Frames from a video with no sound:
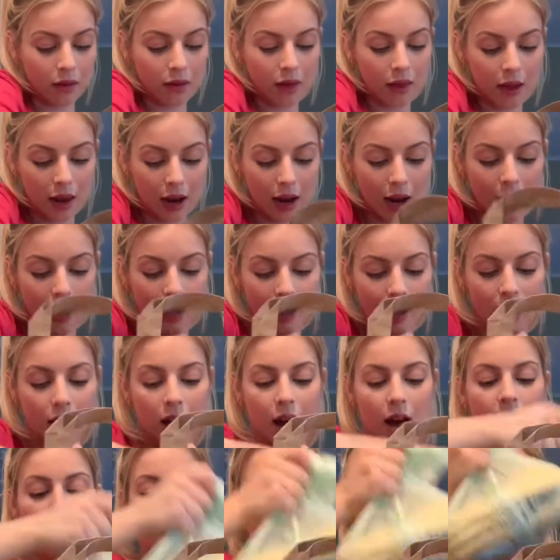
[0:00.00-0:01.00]
Then I
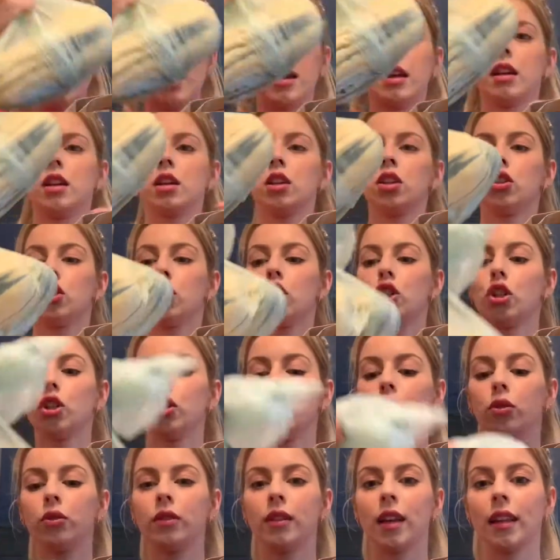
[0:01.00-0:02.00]
got two
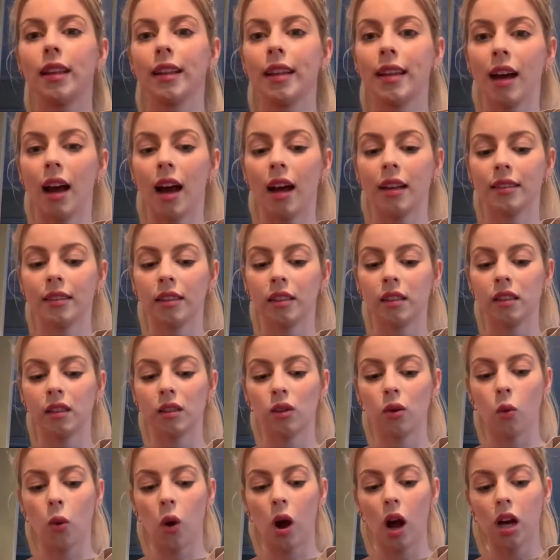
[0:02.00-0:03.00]
delicata
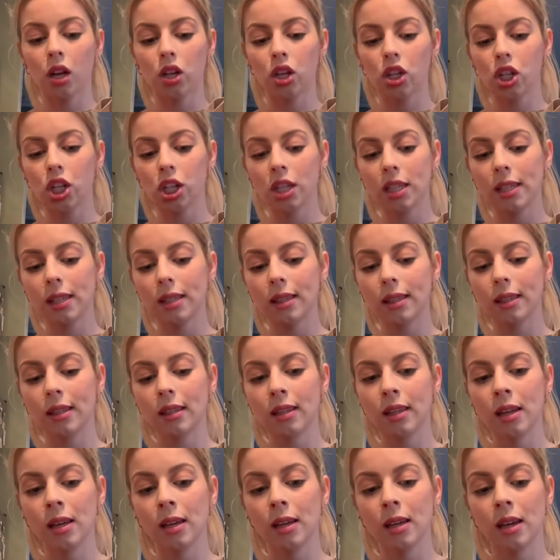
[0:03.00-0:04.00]

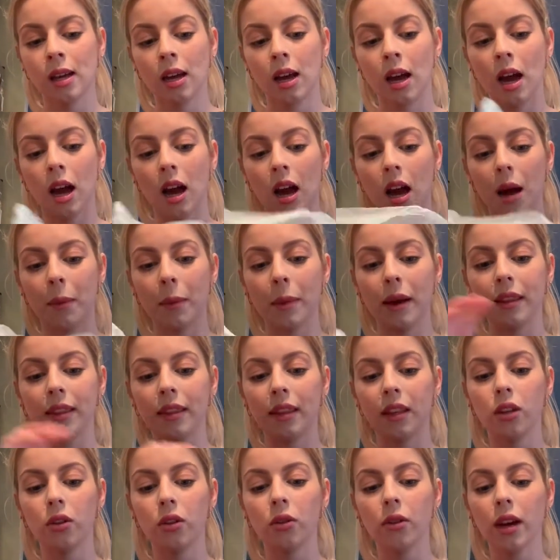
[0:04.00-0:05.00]
squashes. Um, I
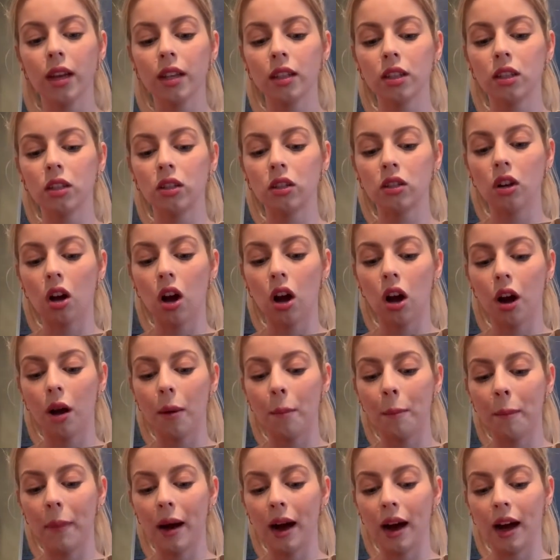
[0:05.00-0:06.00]
think you guys saw
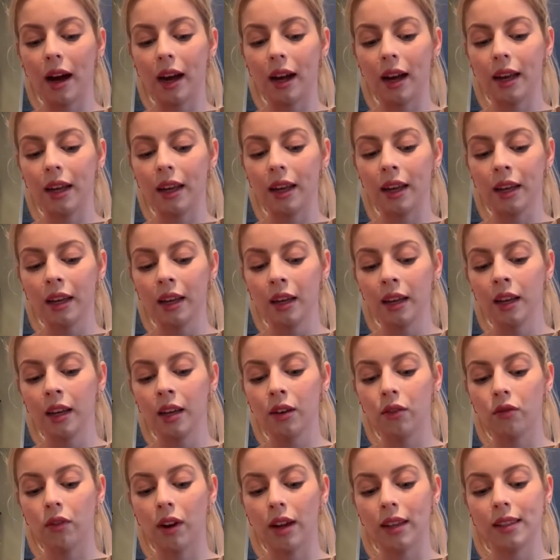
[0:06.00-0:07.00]
my
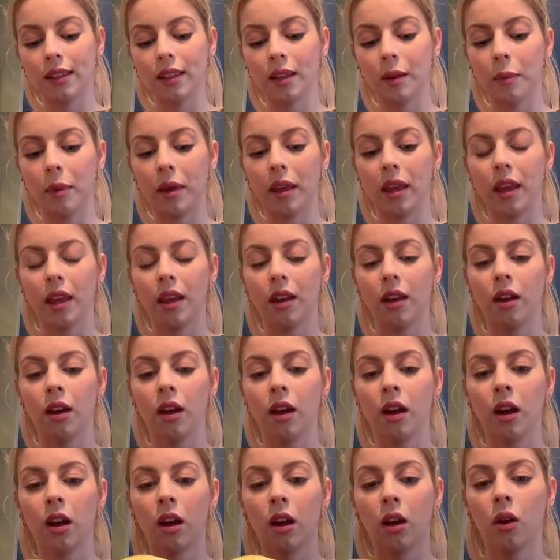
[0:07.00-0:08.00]
recipe
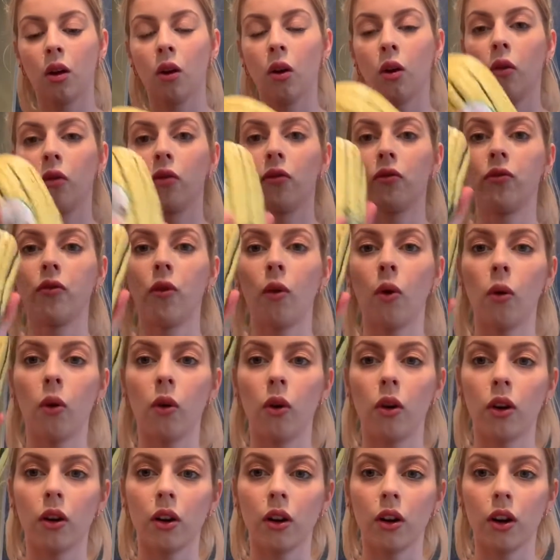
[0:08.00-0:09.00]

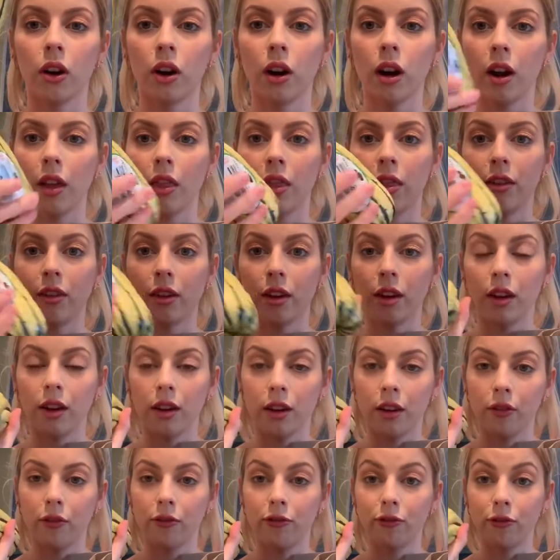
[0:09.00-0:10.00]
for
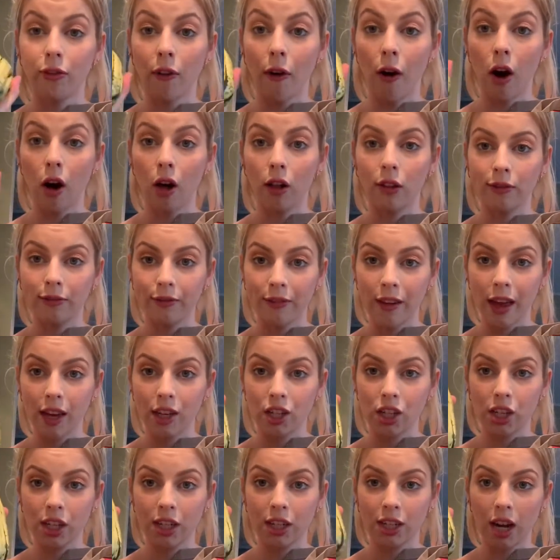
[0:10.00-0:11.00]
the fall
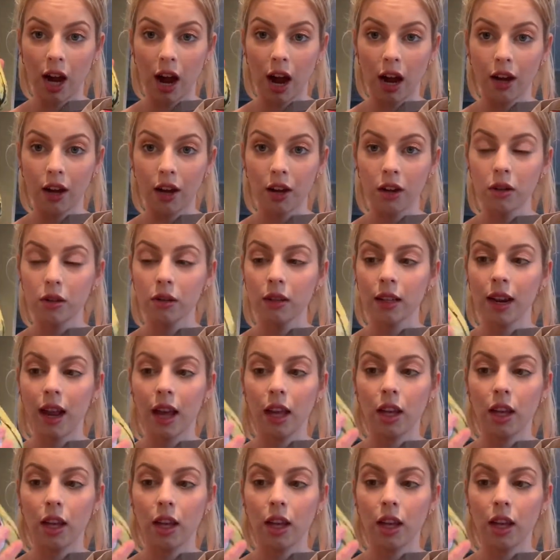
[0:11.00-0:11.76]
veggie tacos and I